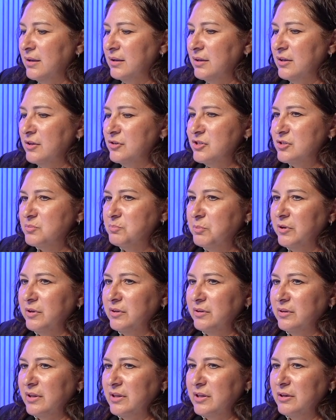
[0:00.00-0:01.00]
you just
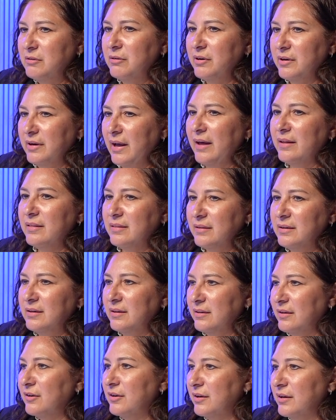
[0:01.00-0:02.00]
put that you were an athlete
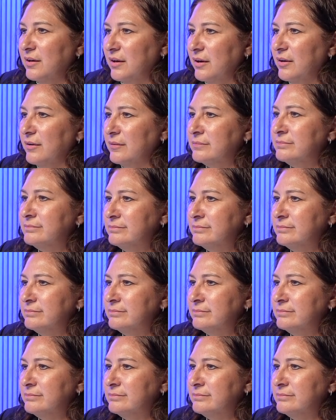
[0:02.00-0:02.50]
and they're going to know.